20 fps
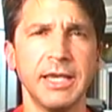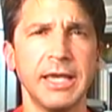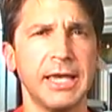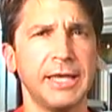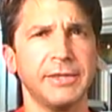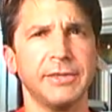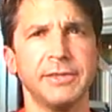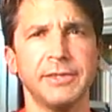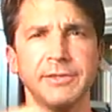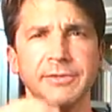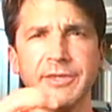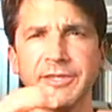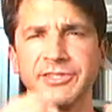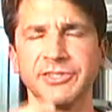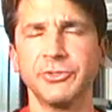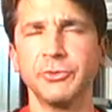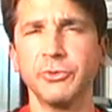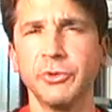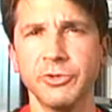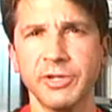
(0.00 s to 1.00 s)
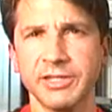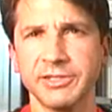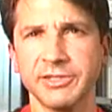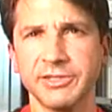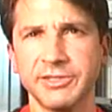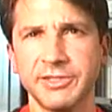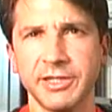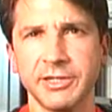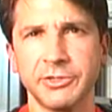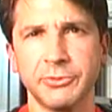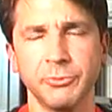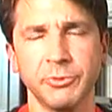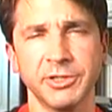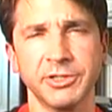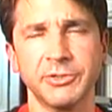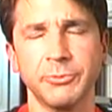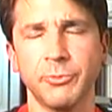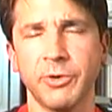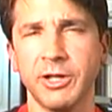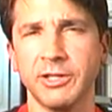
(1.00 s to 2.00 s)
and the sugo doesn't stick
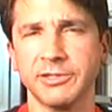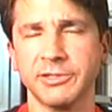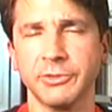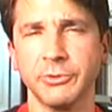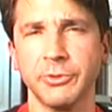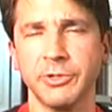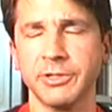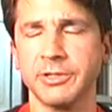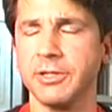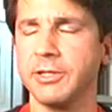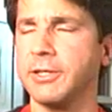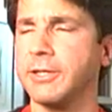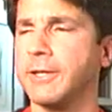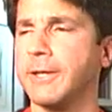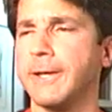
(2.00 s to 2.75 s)
really well to it.